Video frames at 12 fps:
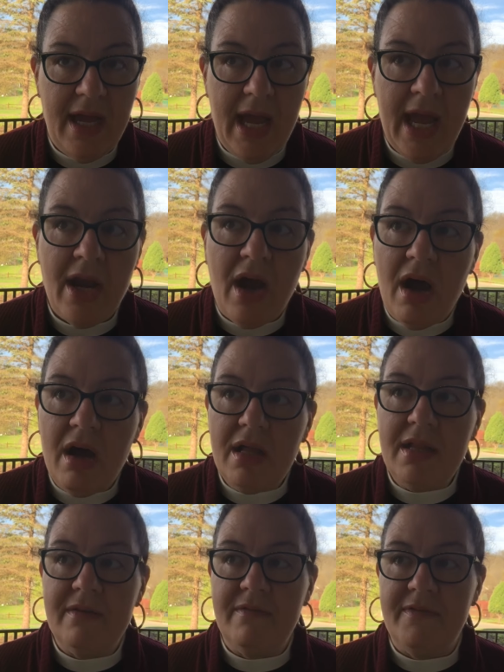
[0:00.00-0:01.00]
And
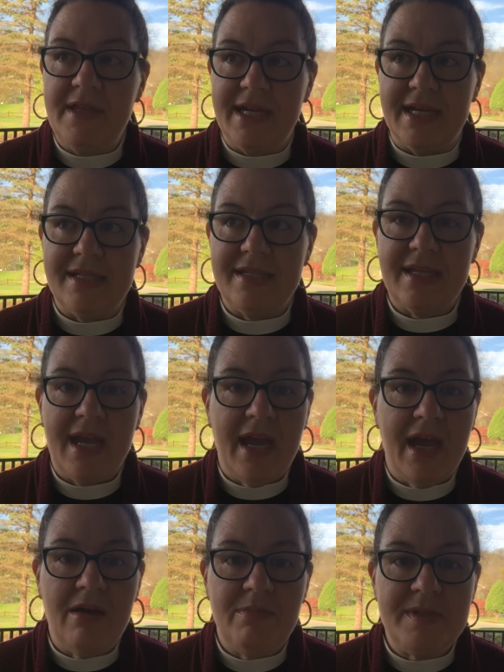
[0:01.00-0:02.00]
all of this
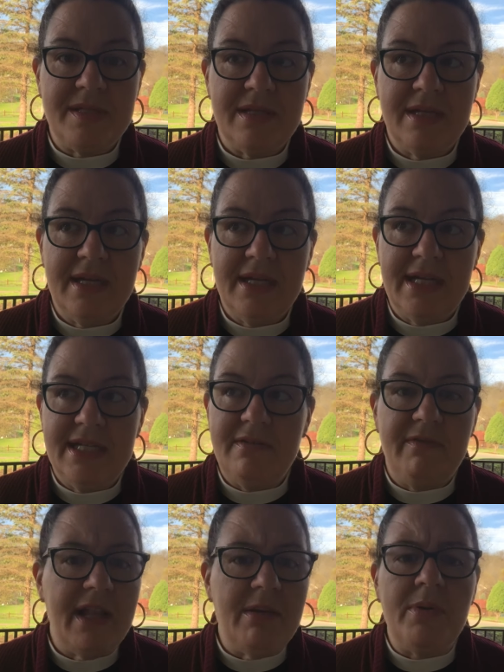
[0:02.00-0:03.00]
helps
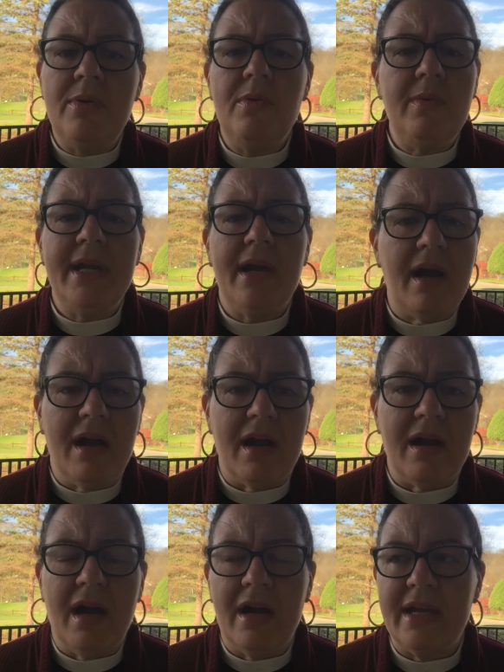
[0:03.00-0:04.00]
develop who we
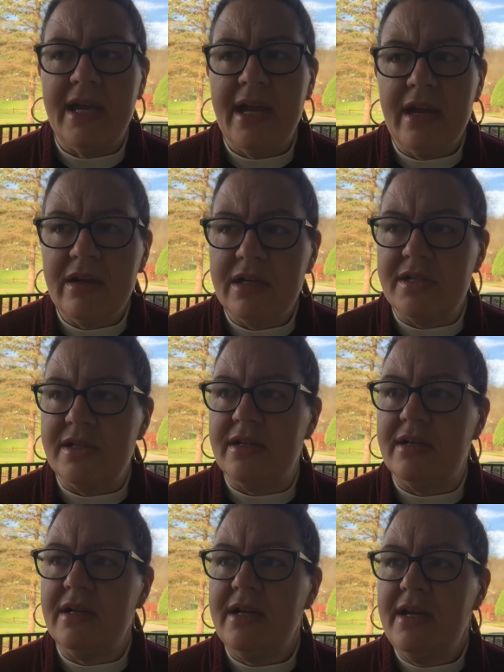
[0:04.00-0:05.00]
are, our
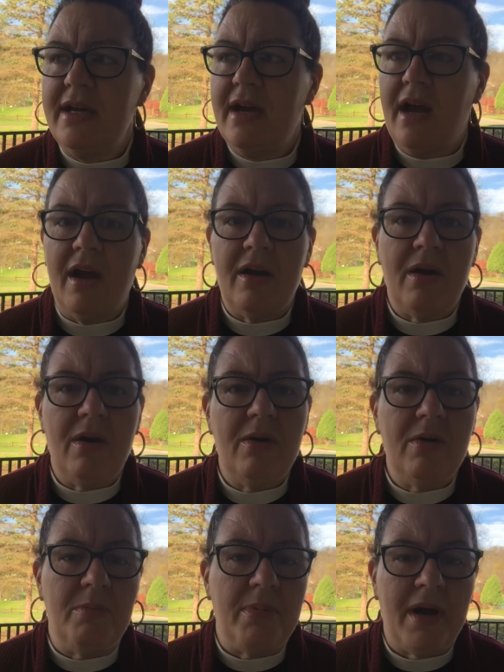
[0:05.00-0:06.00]
character, our
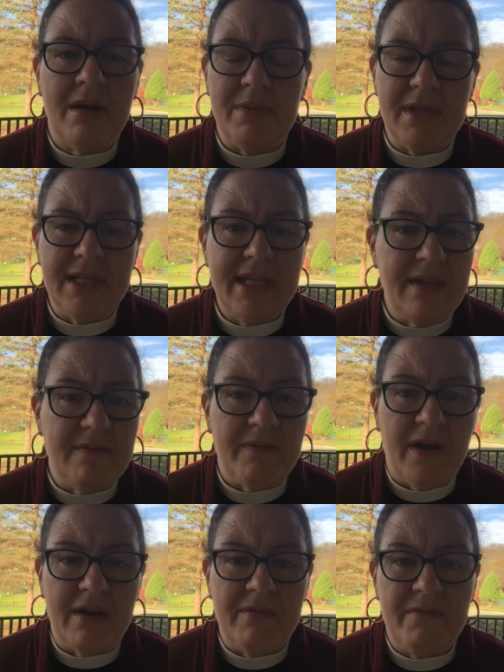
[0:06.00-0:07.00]
hope, our belief,
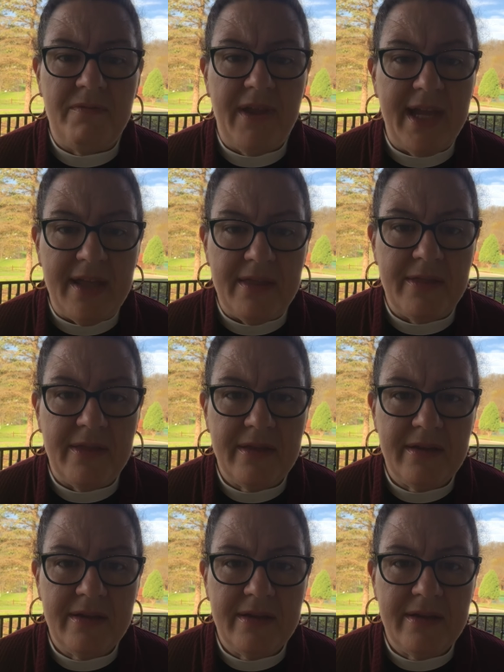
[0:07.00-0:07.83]
our faith.